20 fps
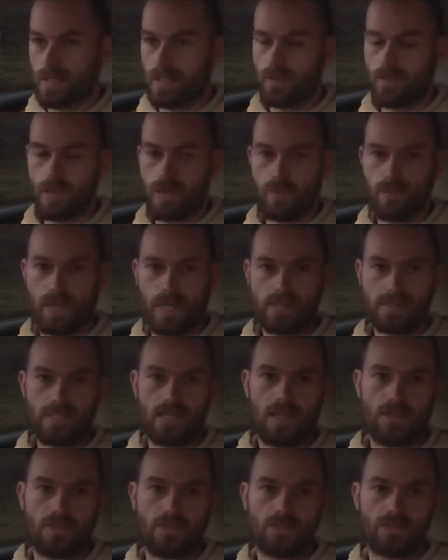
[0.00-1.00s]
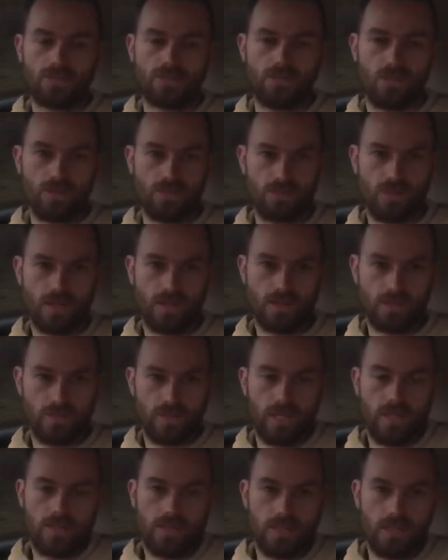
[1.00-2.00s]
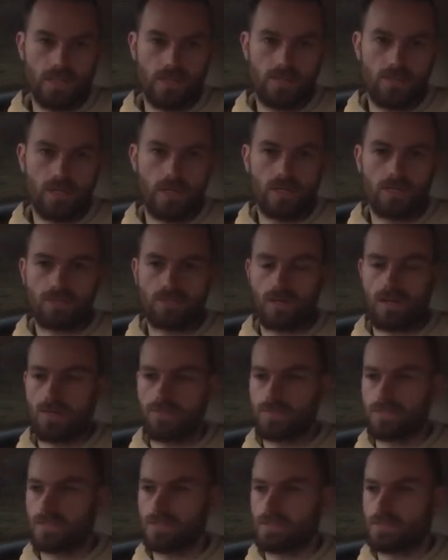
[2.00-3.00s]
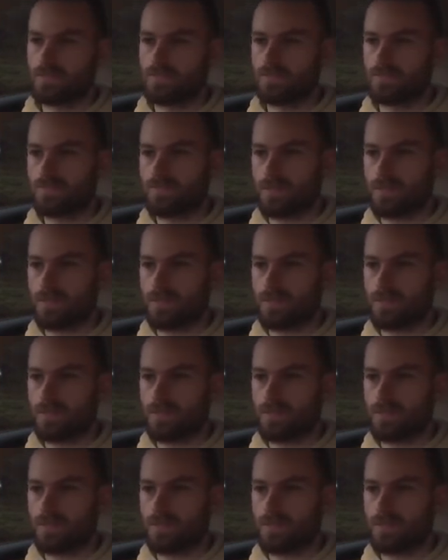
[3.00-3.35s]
They were back down at the sort of £300 a year mark rather than the